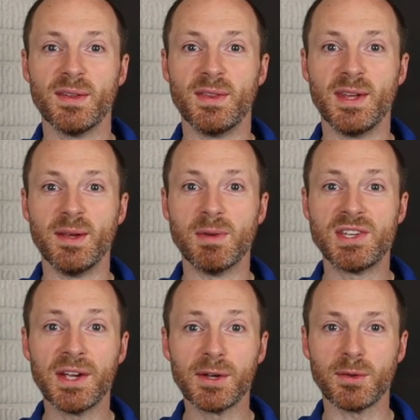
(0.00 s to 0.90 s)
the
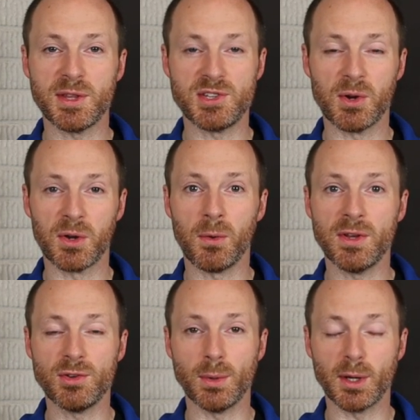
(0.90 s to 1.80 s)
material that you're going
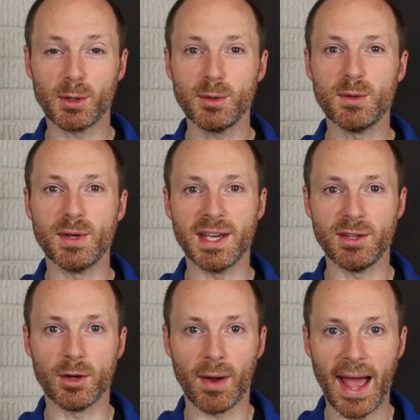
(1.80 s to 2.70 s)
to include in
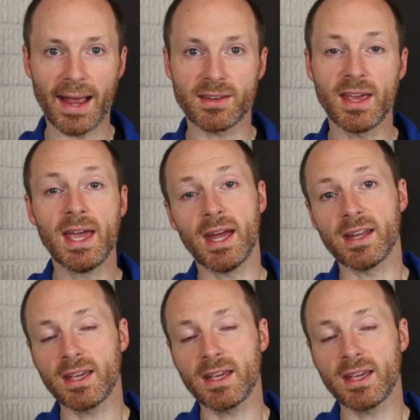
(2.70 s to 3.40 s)
your act. And